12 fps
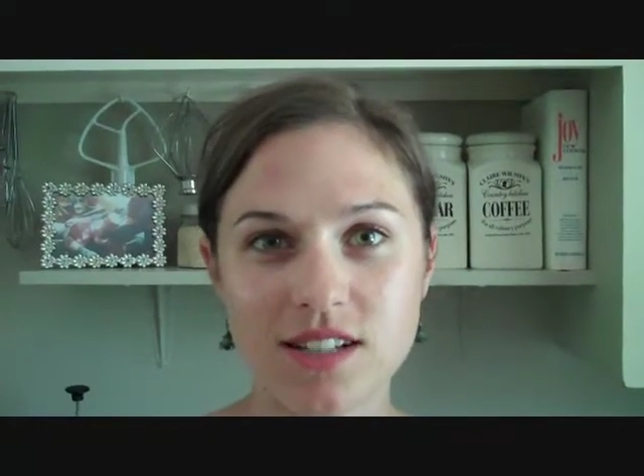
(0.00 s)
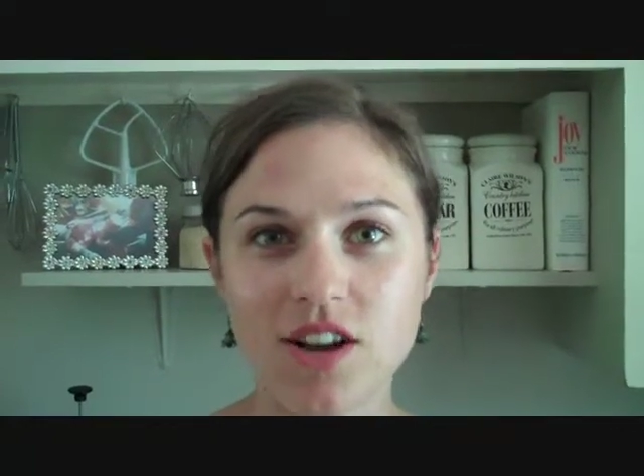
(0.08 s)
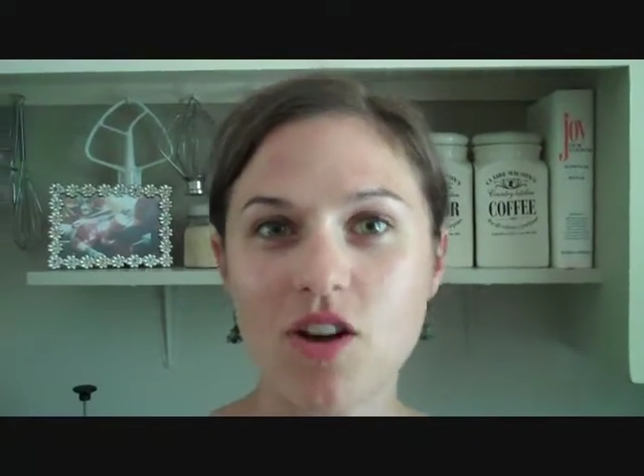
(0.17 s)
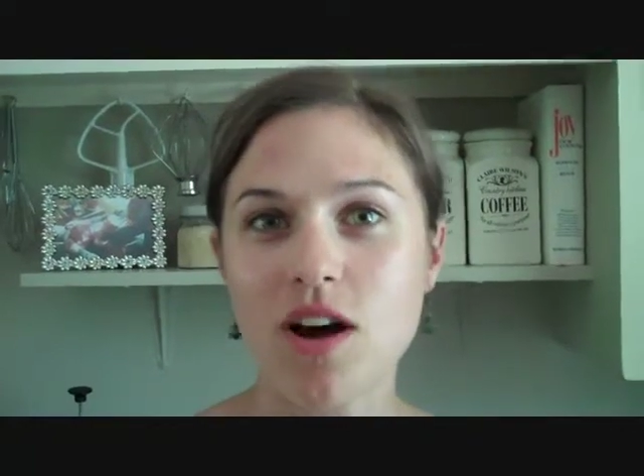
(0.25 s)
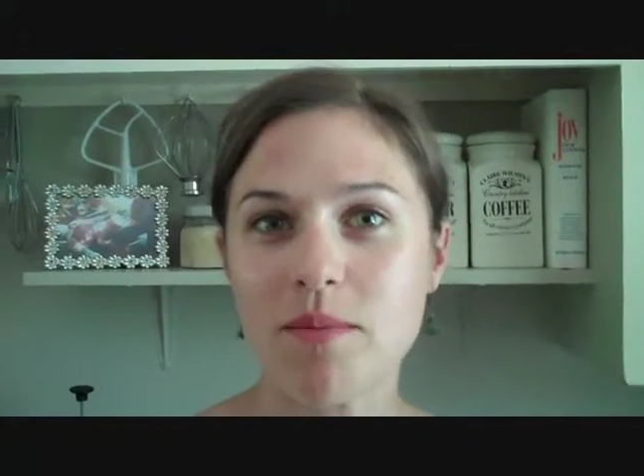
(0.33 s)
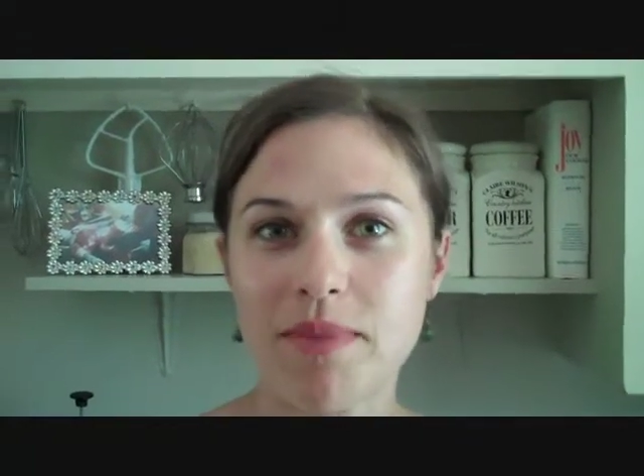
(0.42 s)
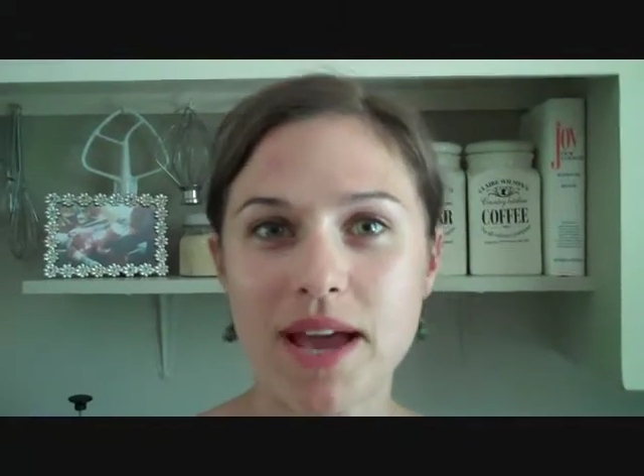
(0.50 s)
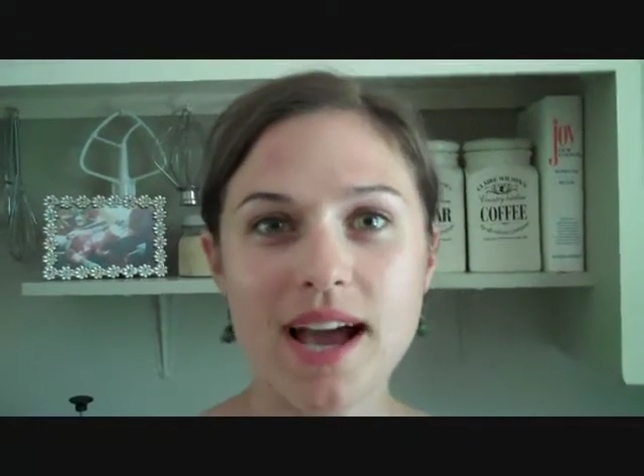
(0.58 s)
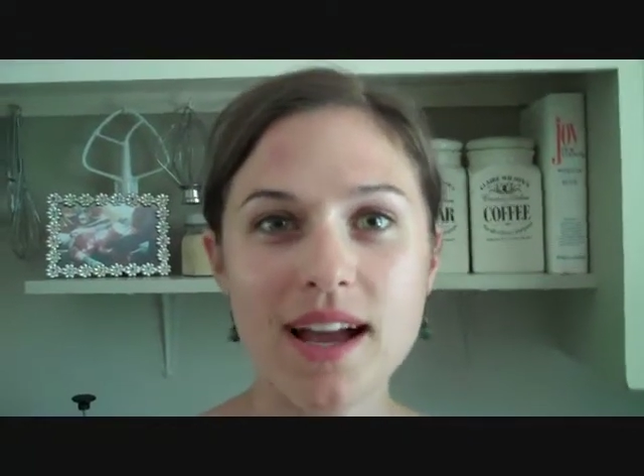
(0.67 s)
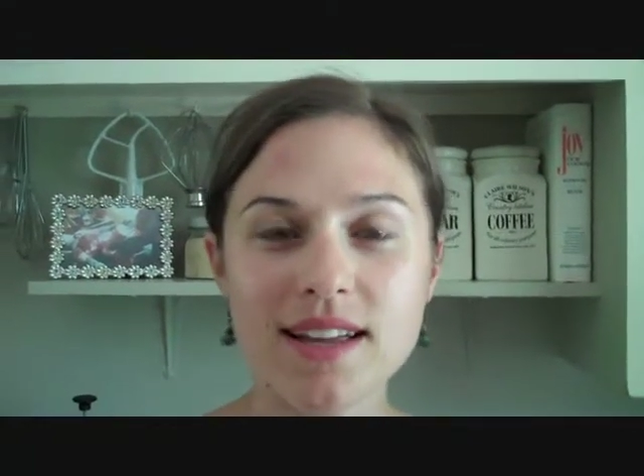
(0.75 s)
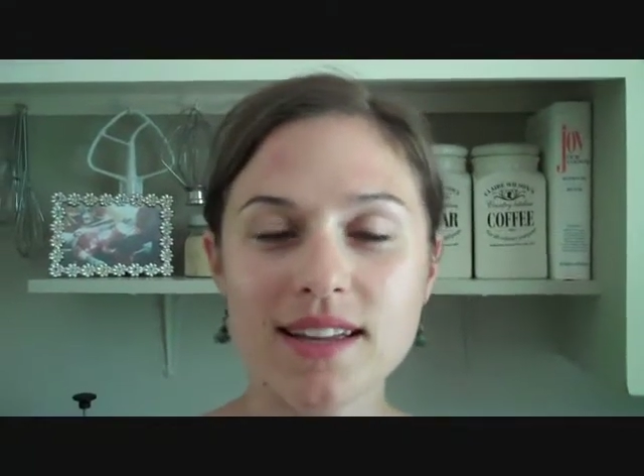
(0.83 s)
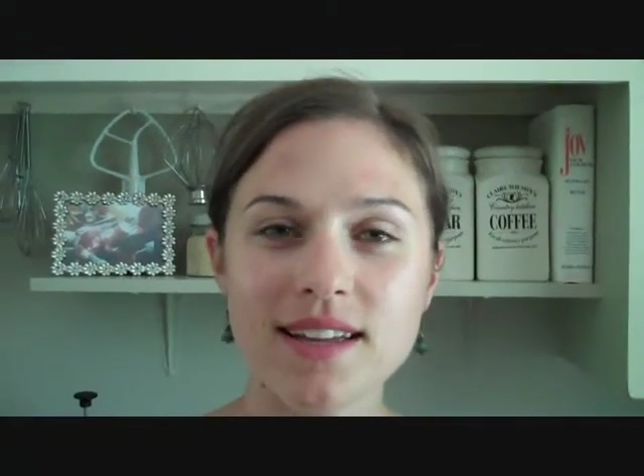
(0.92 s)
you know, I'm
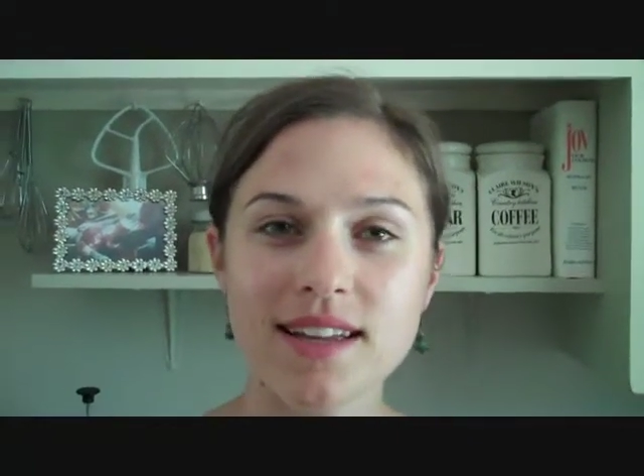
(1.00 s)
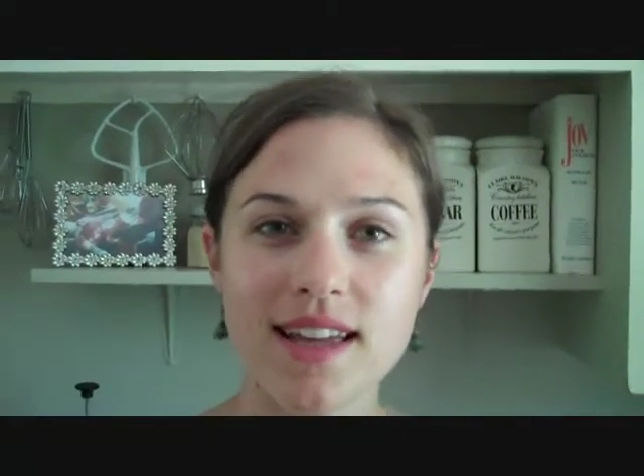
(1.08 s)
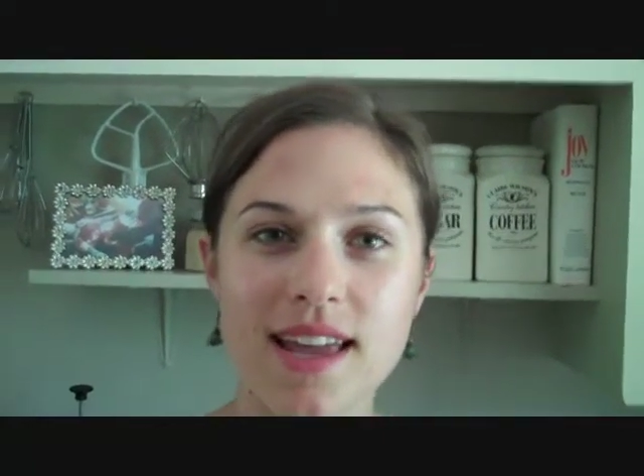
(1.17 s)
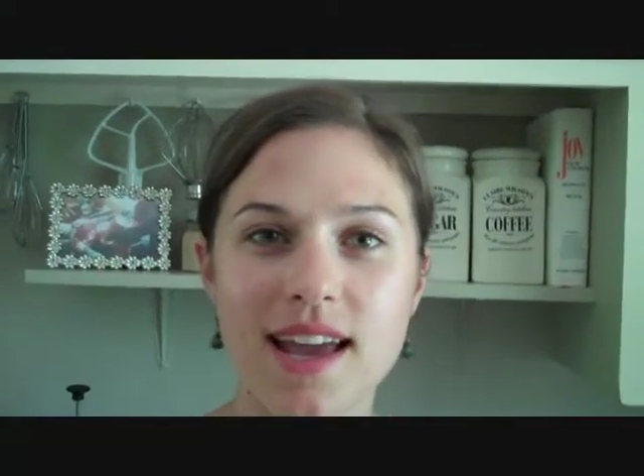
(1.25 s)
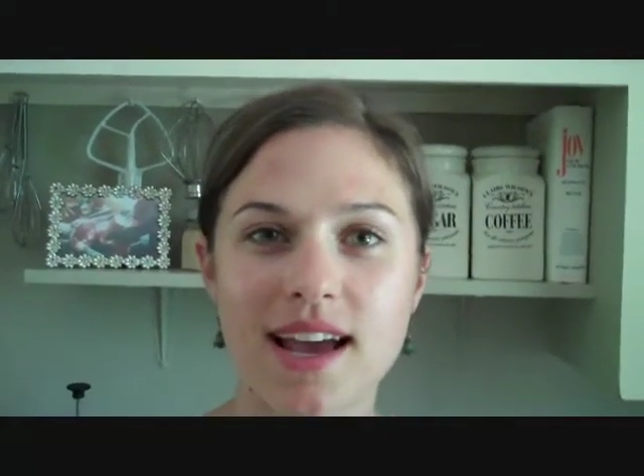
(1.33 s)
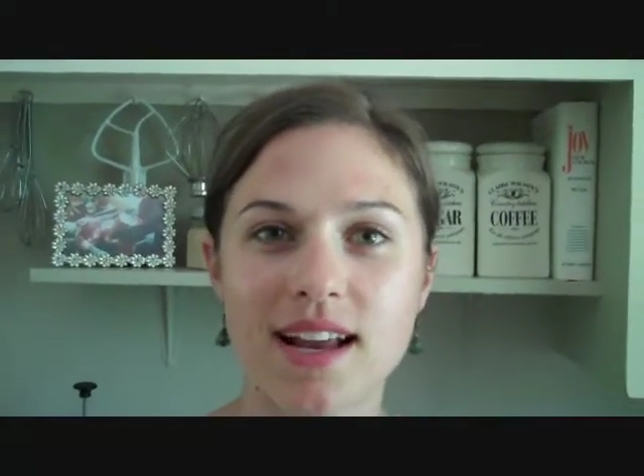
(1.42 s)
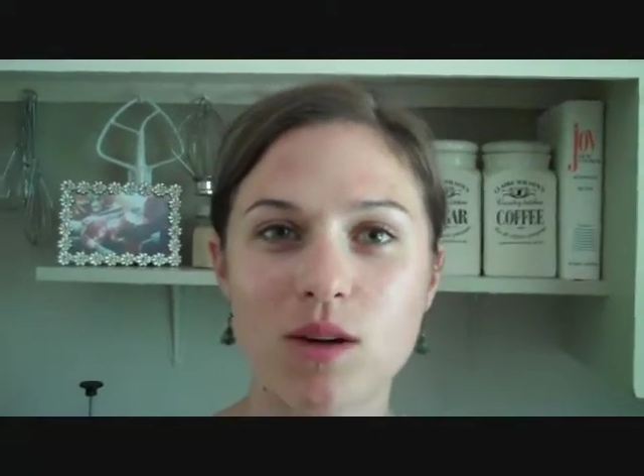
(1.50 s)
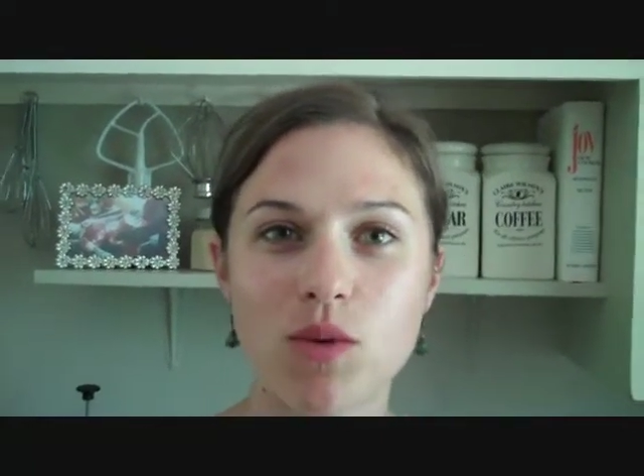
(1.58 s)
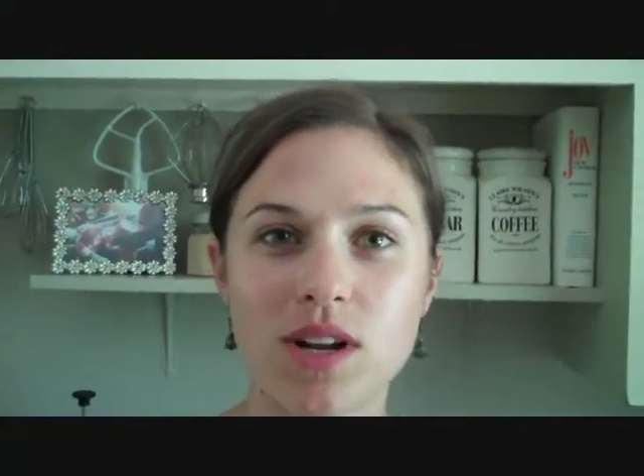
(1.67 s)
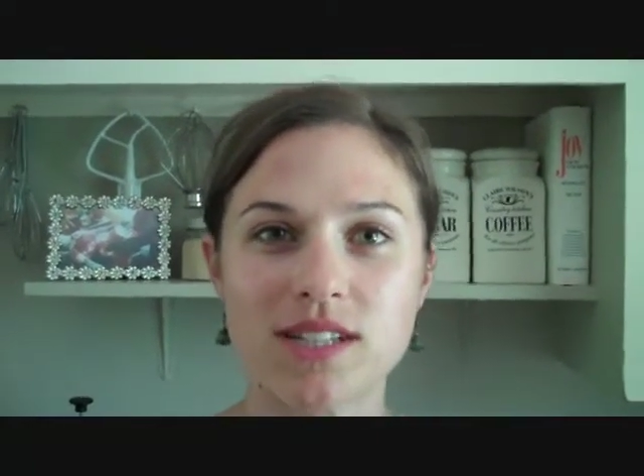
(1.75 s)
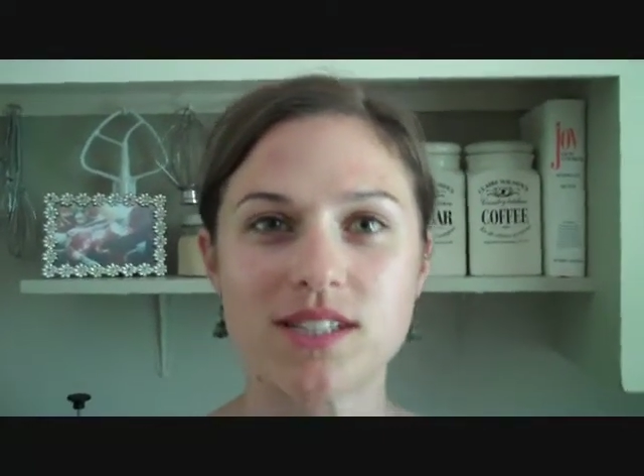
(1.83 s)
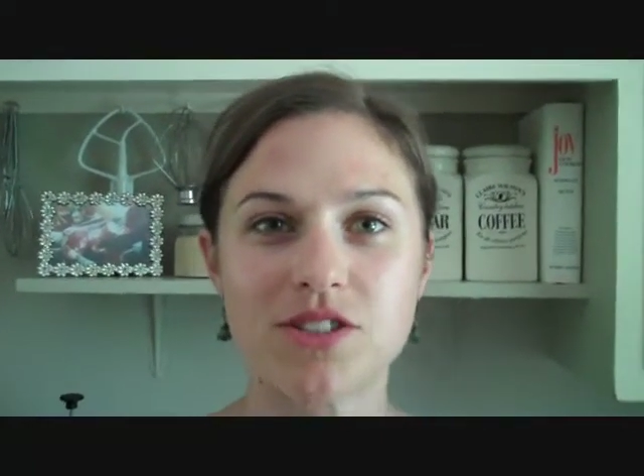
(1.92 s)
back and I
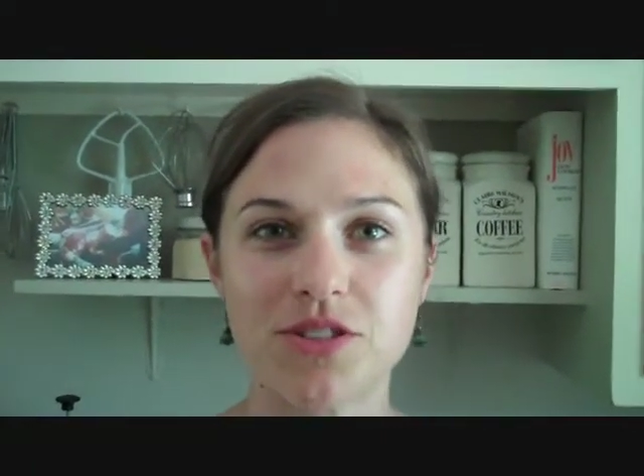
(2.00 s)
wanted